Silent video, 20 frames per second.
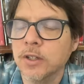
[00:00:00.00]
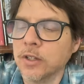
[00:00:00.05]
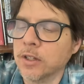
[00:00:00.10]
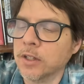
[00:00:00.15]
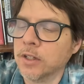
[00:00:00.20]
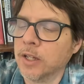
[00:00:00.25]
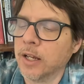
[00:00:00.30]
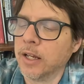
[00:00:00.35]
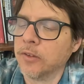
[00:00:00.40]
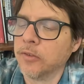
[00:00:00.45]

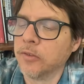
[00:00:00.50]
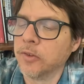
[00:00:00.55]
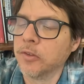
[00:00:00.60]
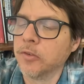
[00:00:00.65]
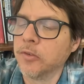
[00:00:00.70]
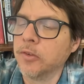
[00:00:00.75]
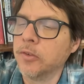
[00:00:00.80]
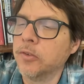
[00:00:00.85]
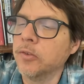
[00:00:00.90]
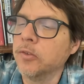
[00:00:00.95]

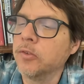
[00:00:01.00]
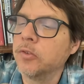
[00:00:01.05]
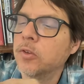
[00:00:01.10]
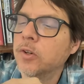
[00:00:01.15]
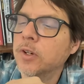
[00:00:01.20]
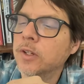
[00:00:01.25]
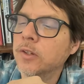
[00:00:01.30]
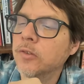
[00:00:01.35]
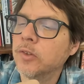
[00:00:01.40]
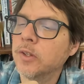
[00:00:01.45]
Classics. This is
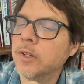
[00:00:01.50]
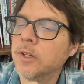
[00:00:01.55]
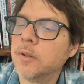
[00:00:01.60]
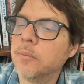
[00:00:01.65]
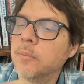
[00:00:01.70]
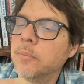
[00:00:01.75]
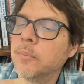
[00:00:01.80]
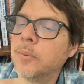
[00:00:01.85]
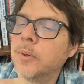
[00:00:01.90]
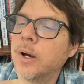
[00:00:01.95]

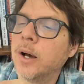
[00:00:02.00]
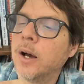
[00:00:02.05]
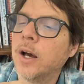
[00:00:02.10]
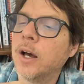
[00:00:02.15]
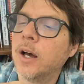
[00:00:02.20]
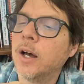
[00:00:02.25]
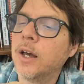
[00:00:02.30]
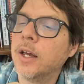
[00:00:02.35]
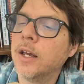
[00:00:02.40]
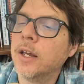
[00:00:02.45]
translated
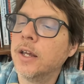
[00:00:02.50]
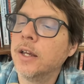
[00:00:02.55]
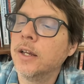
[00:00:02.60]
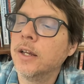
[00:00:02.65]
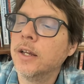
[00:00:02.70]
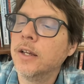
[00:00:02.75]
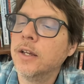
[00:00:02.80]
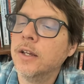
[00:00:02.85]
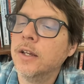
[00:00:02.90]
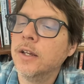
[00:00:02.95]
by
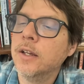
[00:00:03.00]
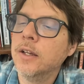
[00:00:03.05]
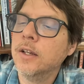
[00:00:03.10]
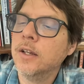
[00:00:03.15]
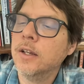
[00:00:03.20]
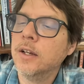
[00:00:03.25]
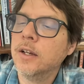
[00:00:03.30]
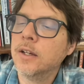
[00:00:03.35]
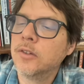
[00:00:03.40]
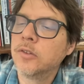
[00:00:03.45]

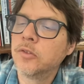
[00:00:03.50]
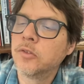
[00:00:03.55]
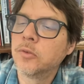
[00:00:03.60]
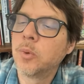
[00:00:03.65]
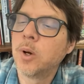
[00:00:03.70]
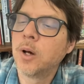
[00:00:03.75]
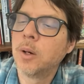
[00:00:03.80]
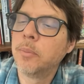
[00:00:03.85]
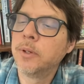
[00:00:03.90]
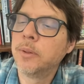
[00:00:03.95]

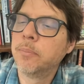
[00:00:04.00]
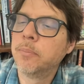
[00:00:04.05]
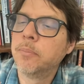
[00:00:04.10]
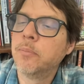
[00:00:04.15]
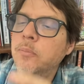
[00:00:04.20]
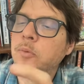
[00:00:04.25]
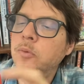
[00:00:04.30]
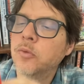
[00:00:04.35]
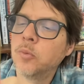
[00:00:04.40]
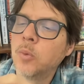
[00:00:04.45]
Swami
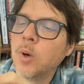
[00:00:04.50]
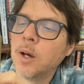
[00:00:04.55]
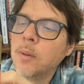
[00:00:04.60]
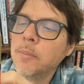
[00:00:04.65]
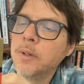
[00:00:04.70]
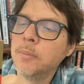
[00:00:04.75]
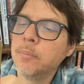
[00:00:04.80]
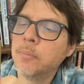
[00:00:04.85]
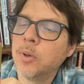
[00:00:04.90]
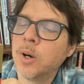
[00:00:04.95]

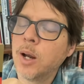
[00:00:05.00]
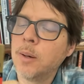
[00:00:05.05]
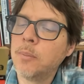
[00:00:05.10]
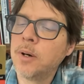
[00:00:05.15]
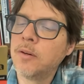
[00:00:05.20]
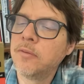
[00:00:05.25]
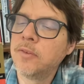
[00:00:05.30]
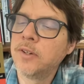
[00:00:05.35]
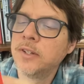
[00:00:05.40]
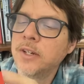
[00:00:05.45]

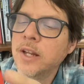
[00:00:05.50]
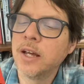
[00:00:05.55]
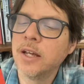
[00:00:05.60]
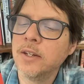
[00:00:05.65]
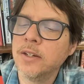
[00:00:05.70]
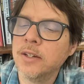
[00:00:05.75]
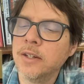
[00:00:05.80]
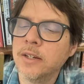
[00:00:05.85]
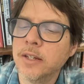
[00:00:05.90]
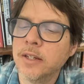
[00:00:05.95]

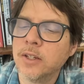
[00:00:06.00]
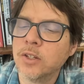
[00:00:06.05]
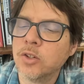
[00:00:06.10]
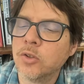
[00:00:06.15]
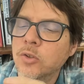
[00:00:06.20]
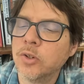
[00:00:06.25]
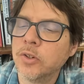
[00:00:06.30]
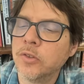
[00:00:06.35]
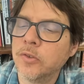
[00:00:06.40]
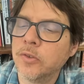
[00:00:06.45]
Prabhavananda and
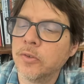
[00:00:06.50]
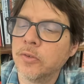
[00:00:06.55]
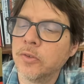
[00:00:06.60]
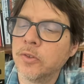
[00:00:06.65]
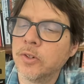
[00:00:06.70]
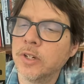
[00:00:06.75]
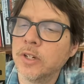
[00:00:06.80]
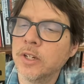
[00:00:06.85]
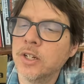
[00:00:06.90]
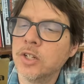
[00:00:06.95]

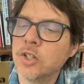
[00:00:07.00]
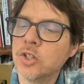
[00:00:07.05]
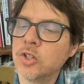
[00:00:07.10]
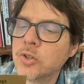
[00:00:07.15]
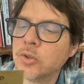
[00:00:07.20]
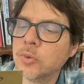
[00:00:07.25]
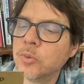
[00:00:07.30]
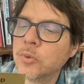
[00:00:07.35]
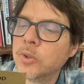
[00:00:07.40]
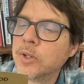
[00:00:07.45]
Christopher
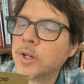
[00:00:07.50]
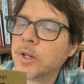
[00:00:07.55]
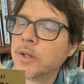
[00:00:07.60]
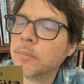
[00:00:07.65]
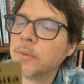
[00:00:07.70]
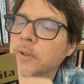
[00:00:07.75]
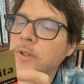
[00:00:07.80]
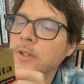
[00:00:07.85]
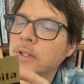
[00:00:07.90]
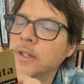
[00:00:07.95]
Isherwood, I
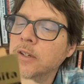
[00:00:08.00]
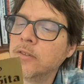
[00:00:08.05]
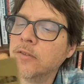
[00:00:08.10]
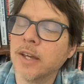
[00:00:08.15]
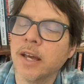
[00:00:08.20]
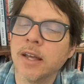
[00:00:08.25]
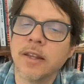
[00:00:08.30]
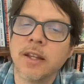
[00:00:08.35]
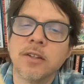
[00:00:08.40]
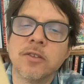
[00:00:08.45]
believe.
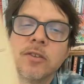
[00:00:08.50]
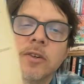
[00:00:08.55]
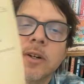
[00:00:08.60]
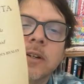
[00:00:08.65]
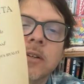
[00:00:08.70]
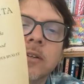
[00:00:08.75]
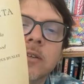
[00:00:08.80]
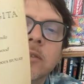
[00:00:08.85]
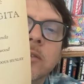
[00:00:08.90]
Yeah, that's right.